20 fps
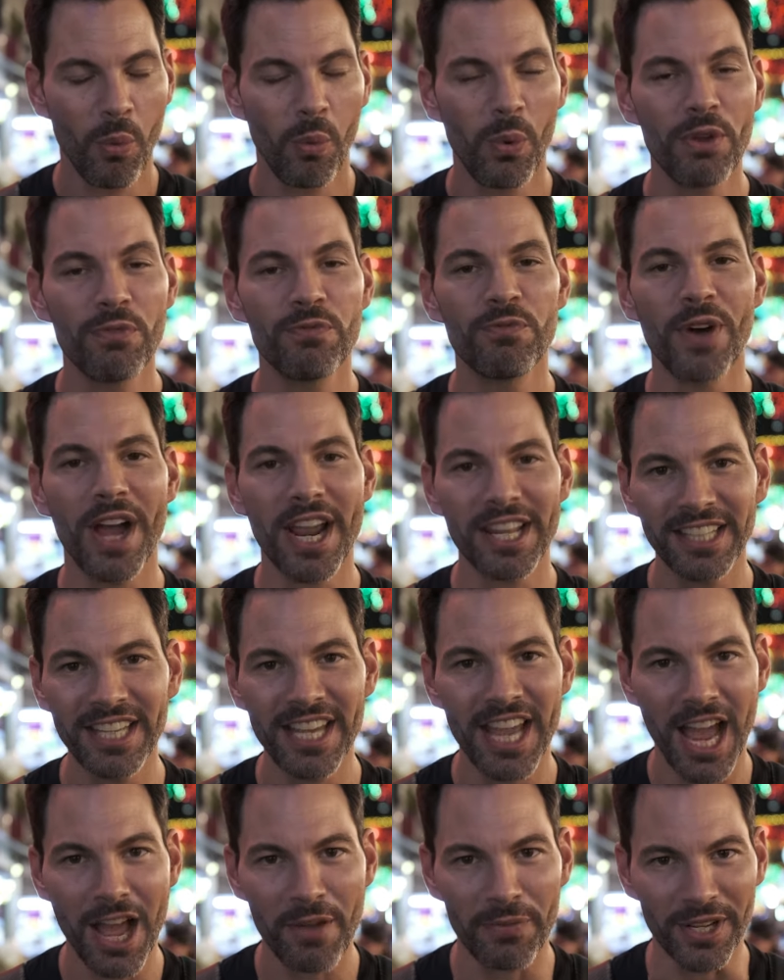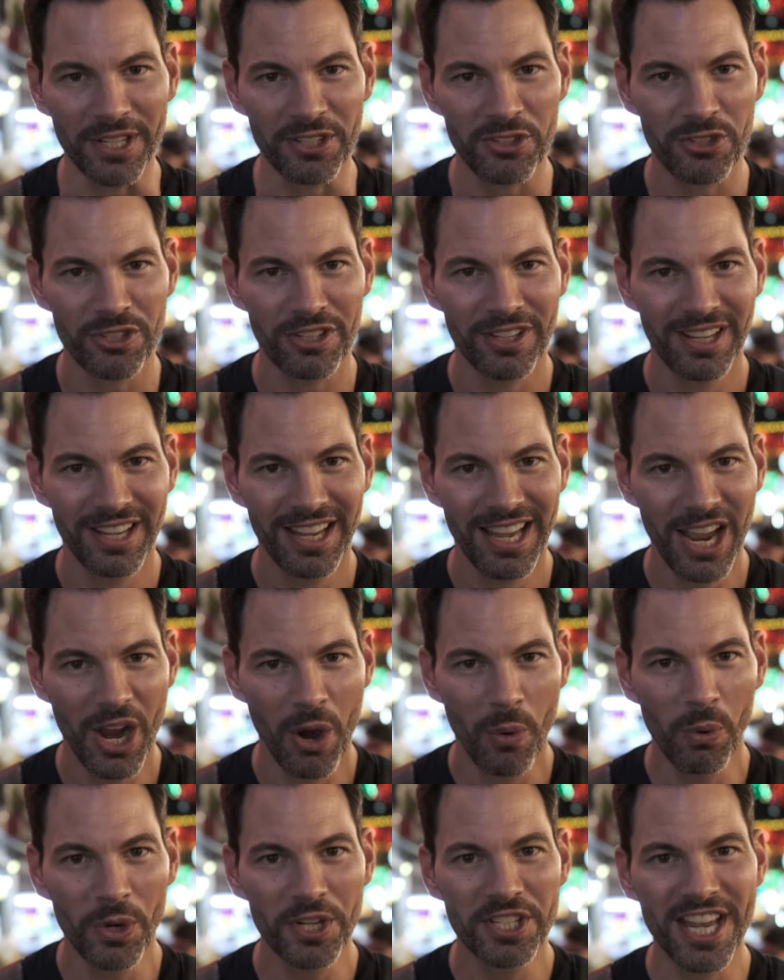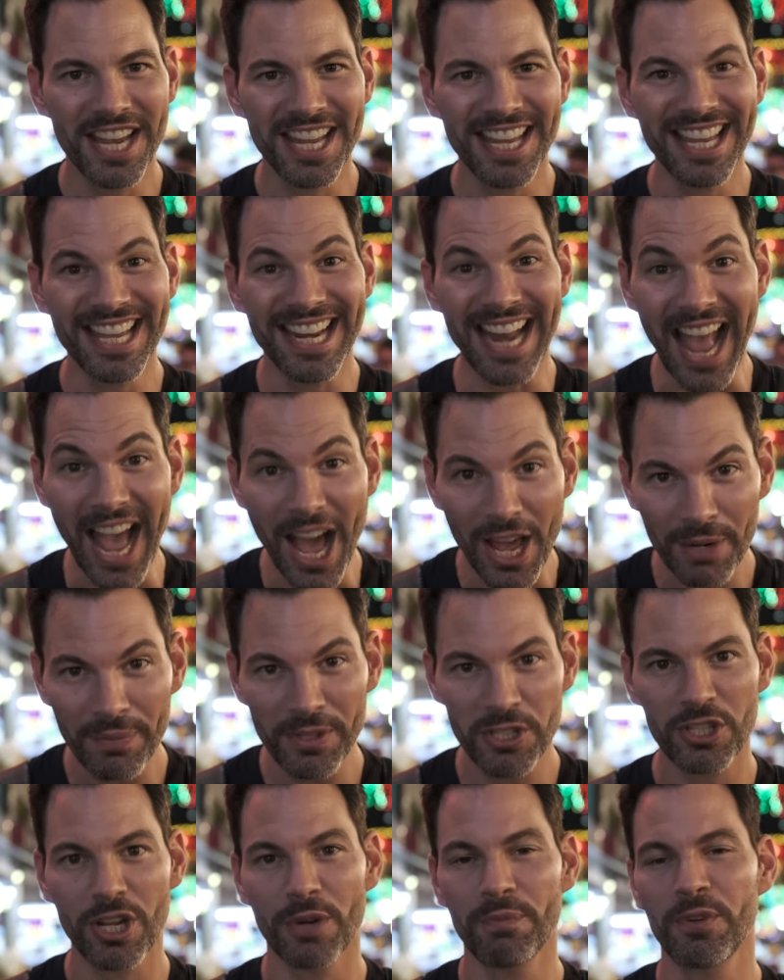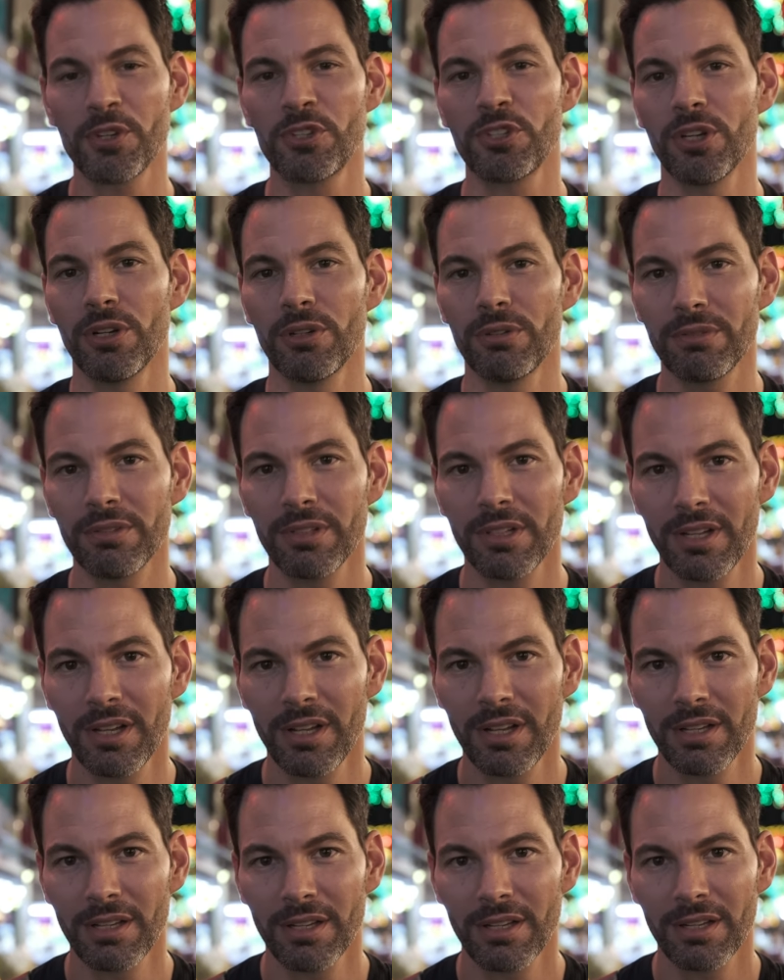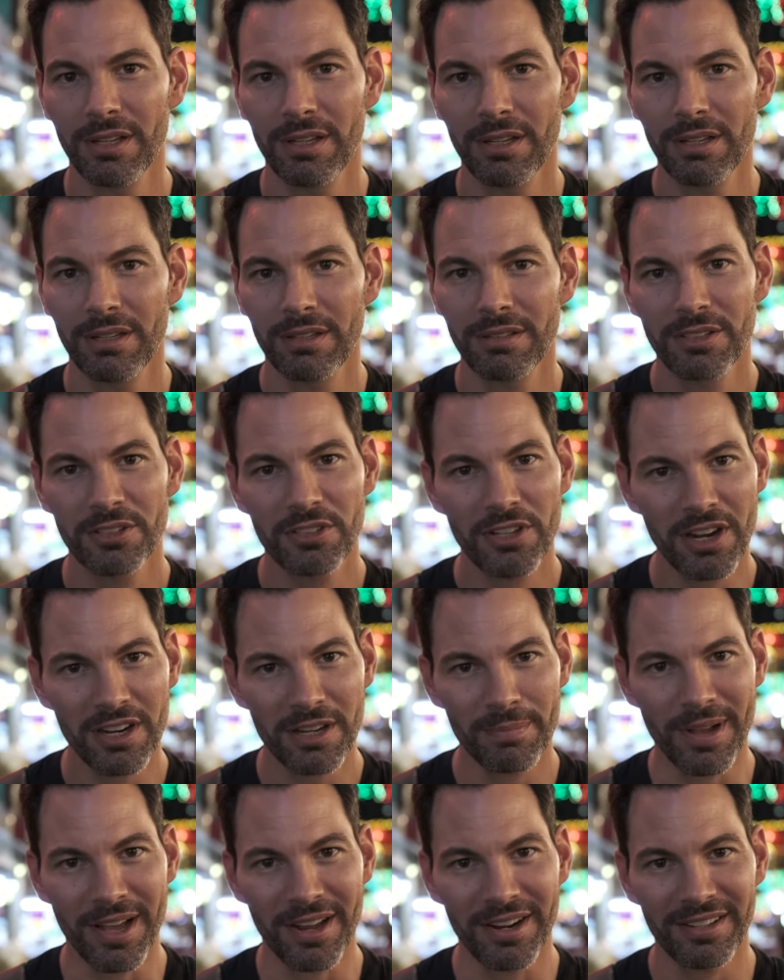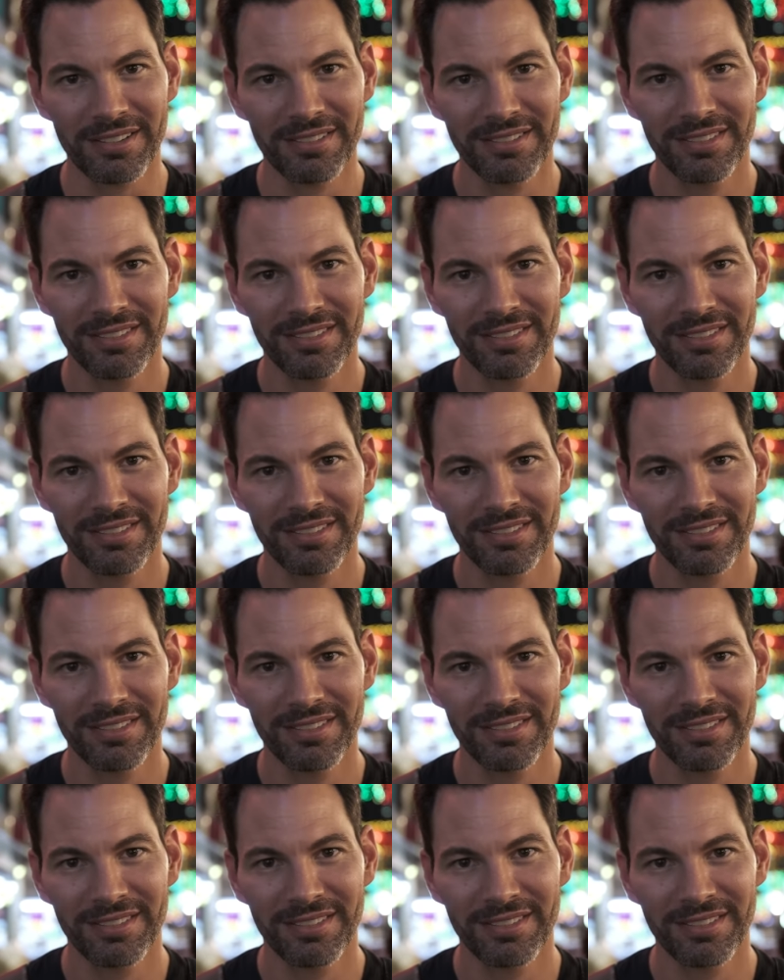We finally have it. We're taking it out of its comfort zone to talk about it.